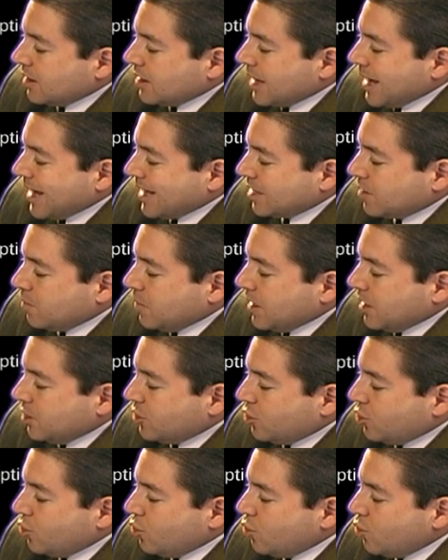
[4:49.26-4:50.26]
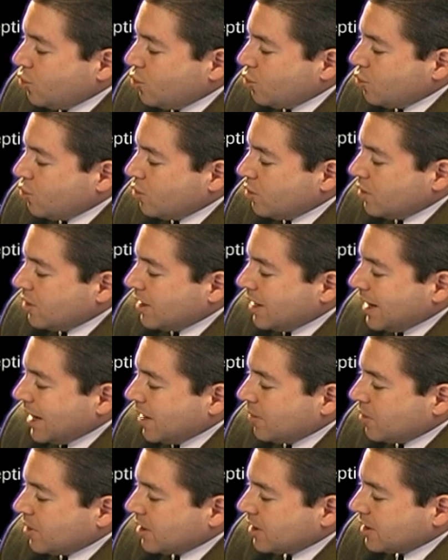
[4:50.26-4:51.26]
sp2
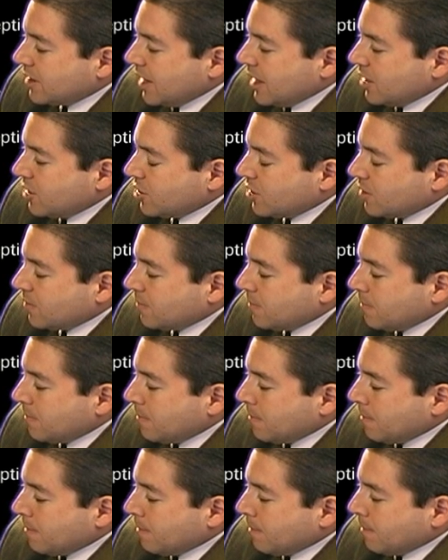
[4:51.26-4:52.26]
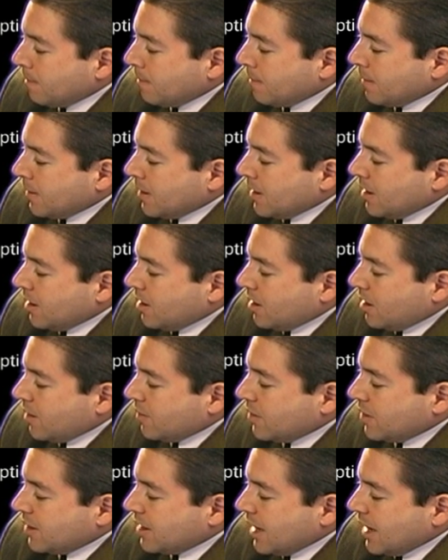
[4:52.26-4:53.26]
hybridization
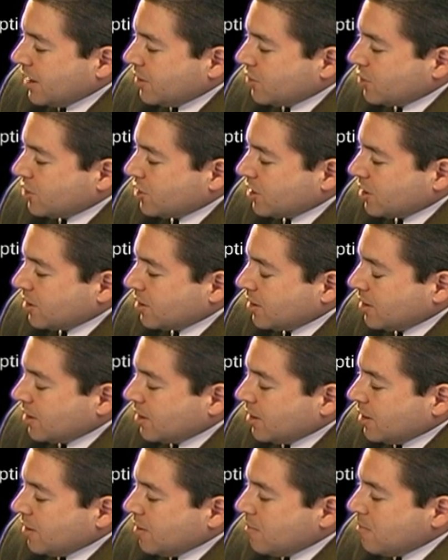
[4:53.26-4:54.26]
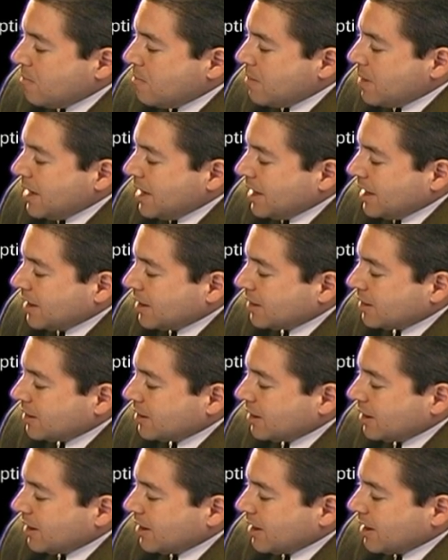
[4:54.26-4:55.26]
of the nitrogen
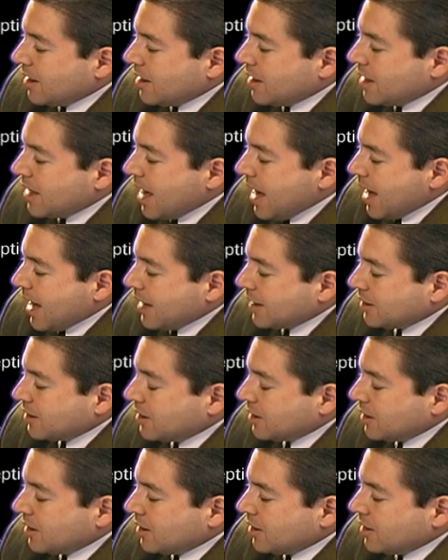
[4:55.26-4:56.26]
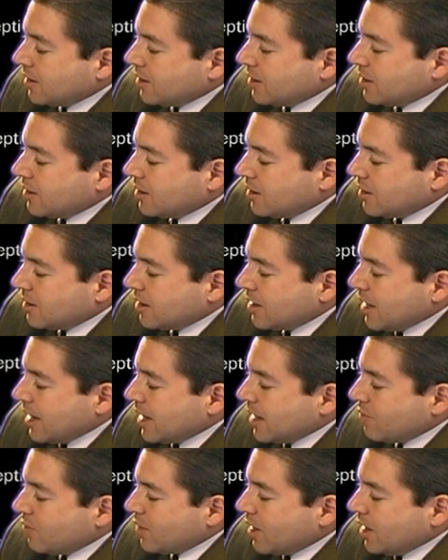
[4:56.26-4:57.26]
means that this is
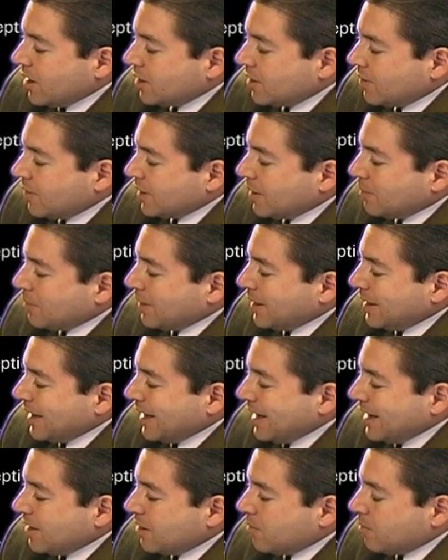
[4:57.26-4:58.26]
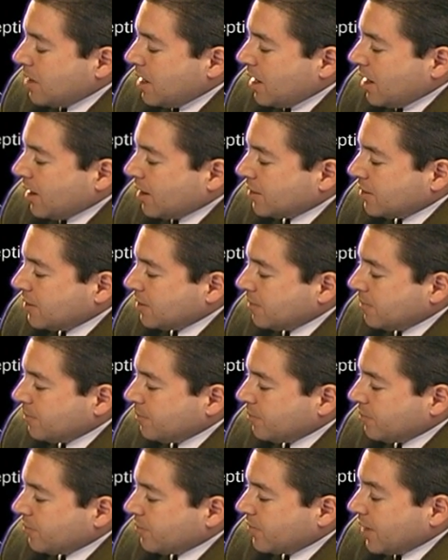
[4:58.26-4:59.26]
a relatively planar bond.
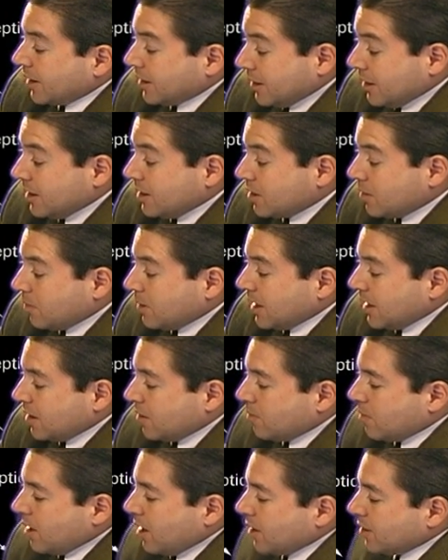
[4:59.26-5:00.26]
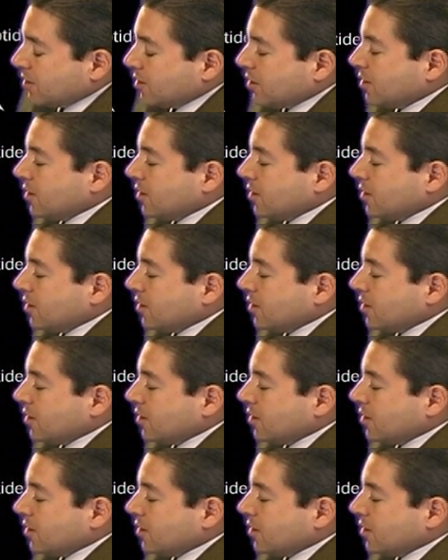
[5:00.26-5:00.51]
In fact, it is a planar bond